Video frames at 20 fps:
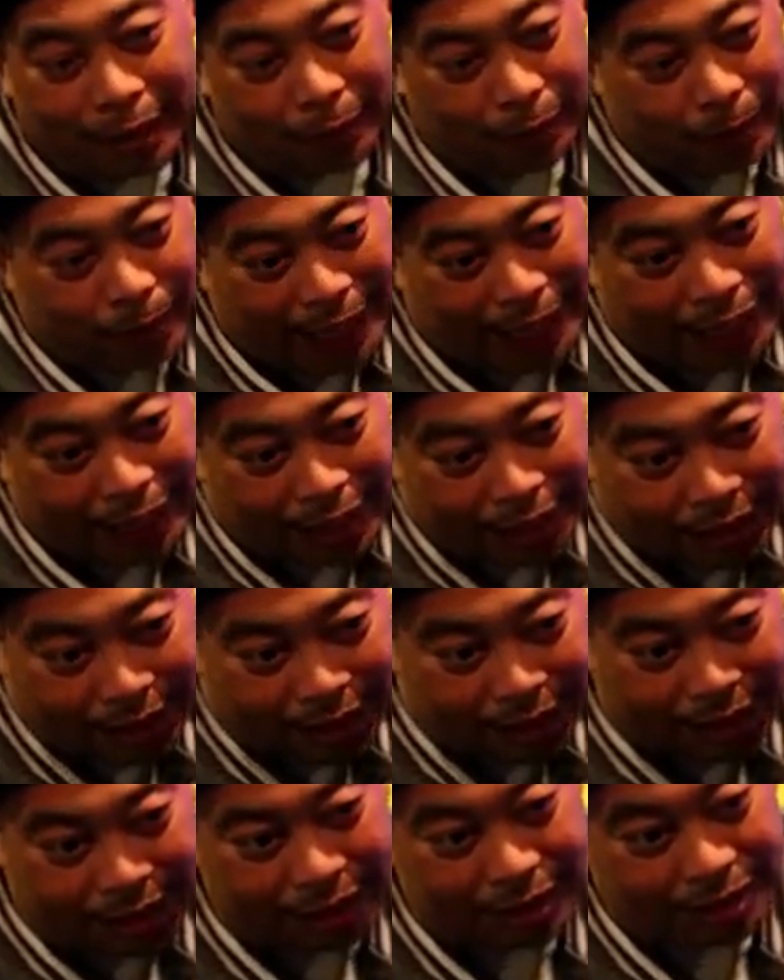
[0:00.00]
We like to
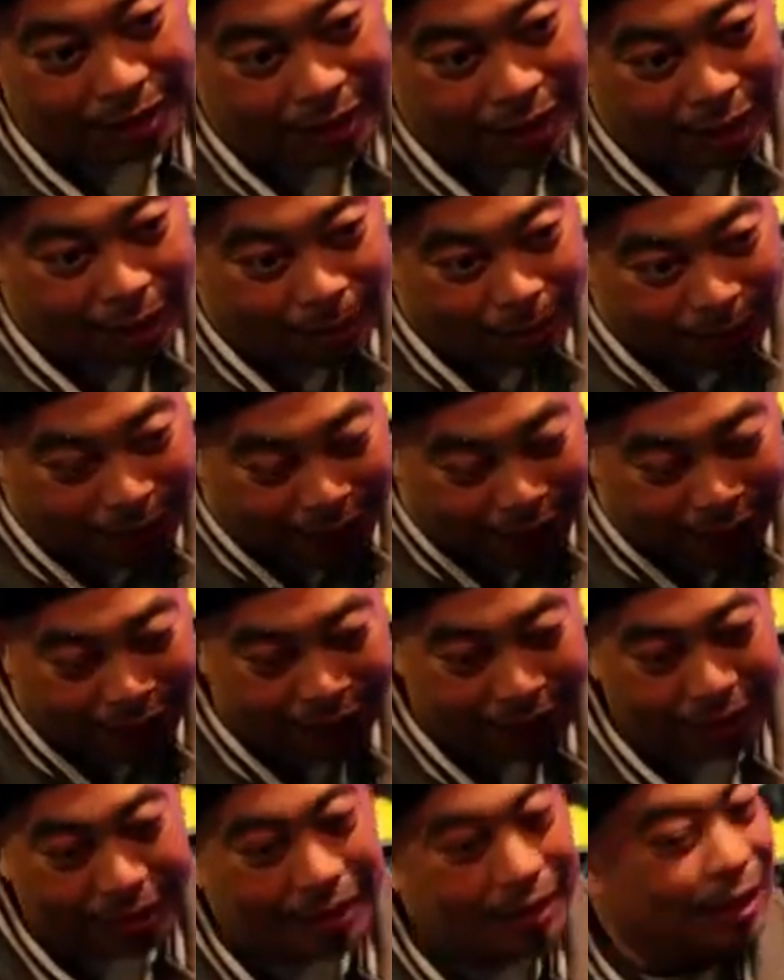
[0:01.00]
see them
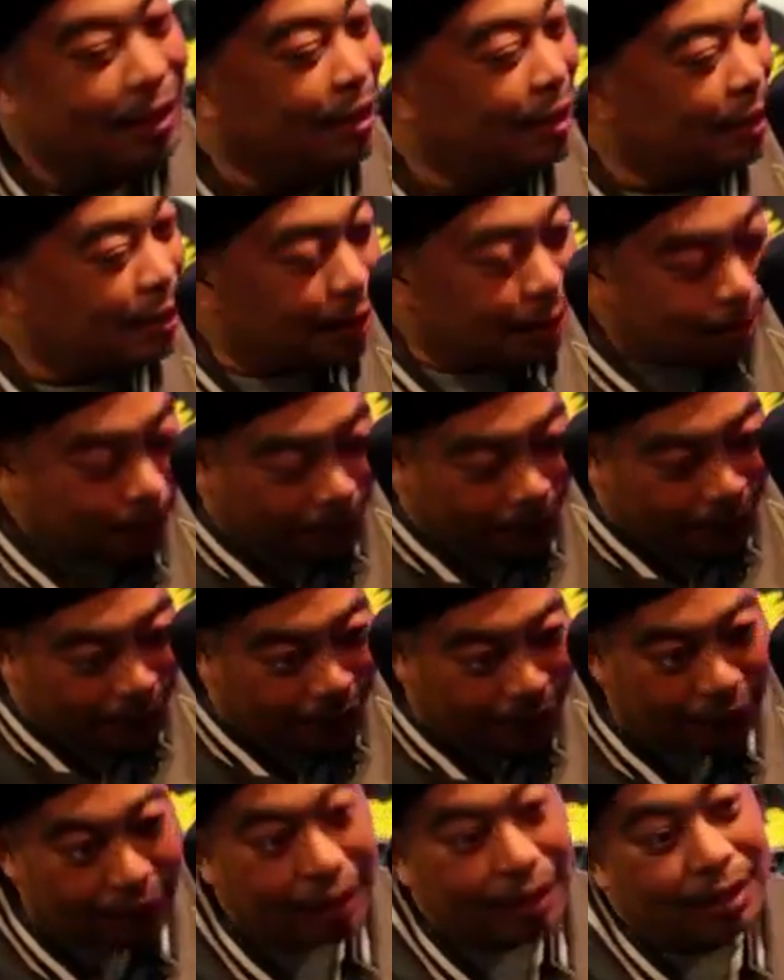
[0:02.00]
dance,
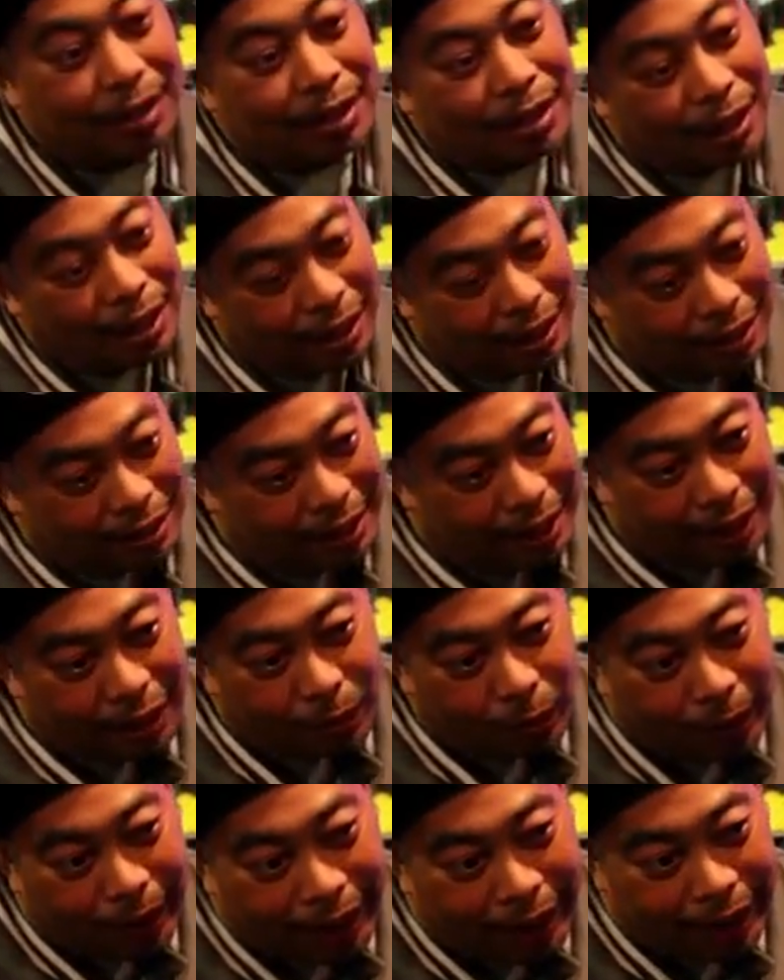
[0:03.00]
smile, and take
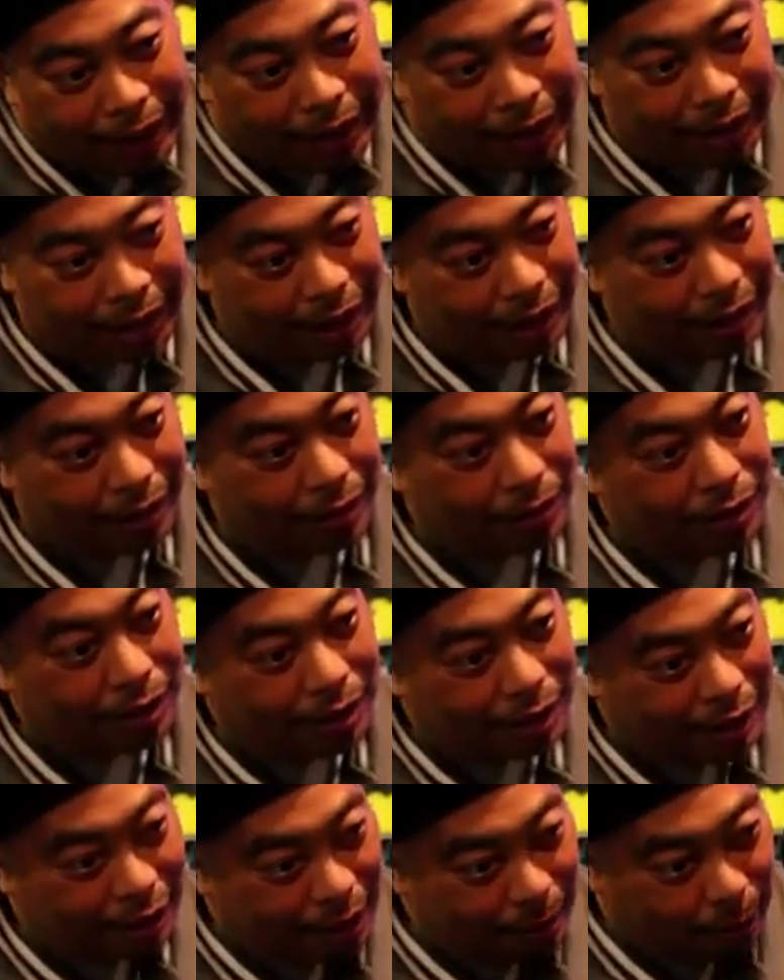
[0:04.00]
away
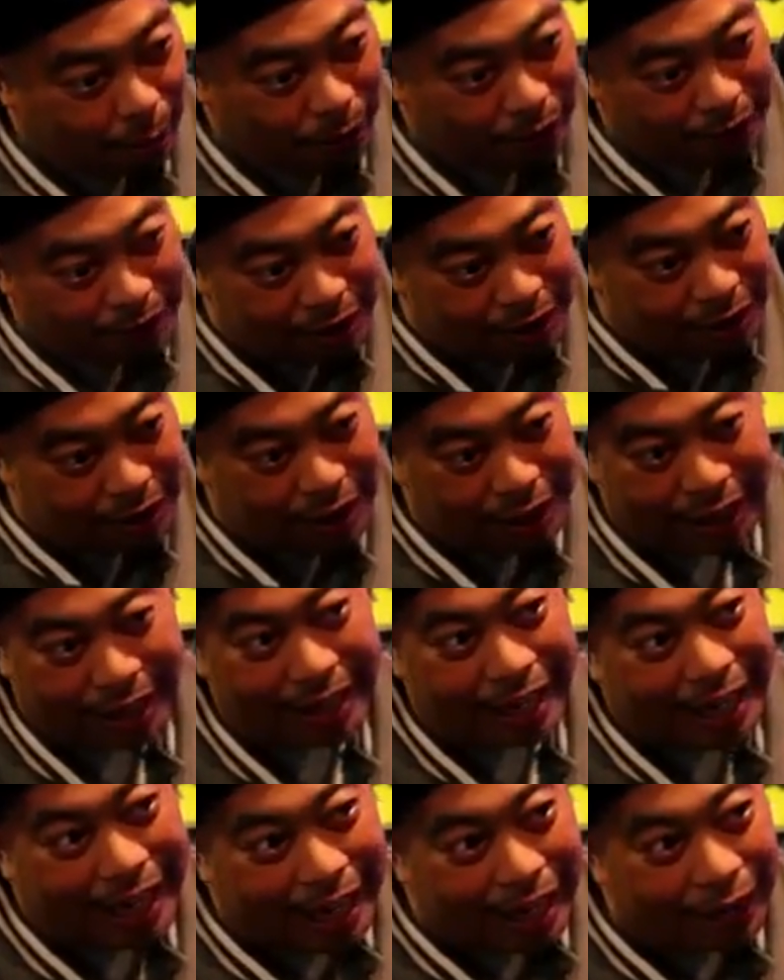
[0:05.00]
the pressures that they
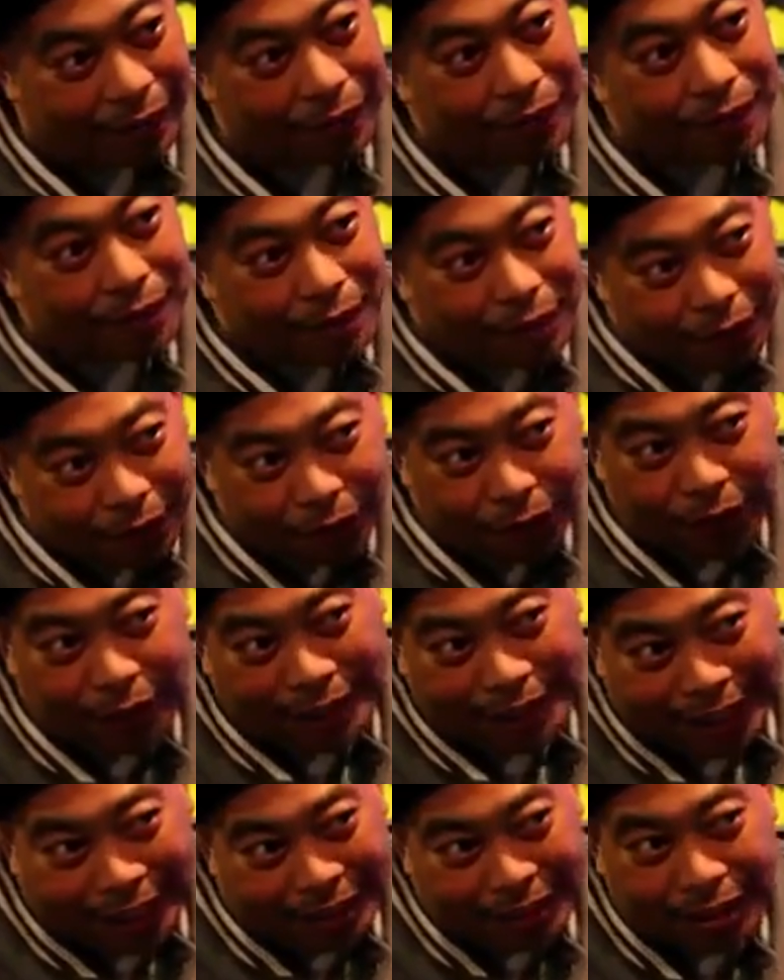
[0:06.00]
have for at
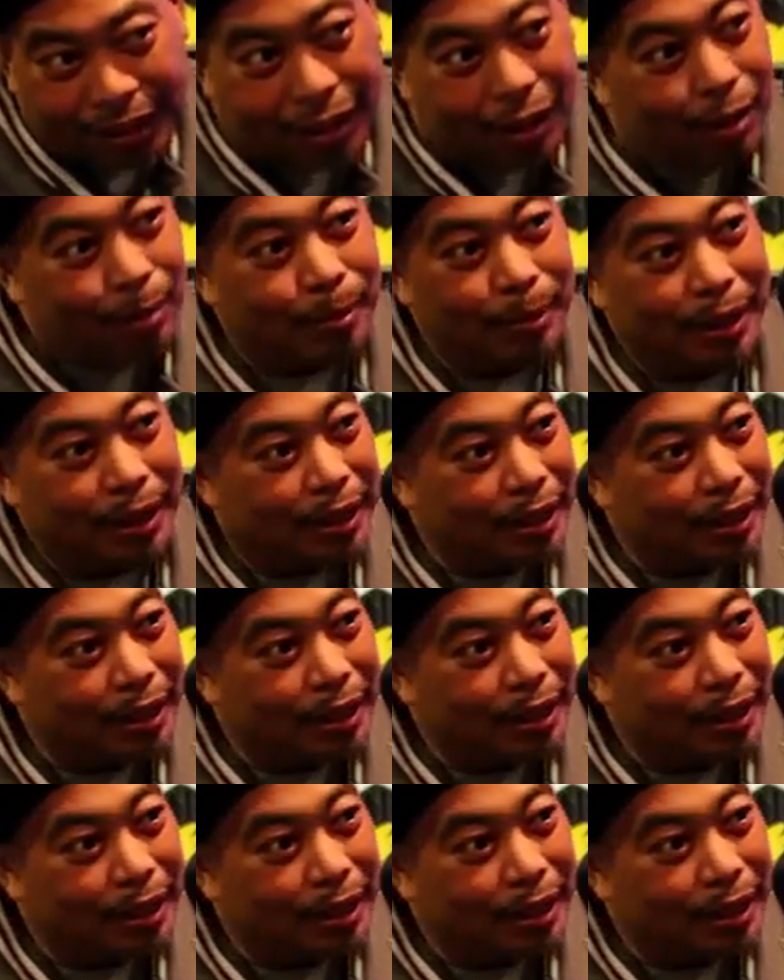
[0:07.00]
least a little bit.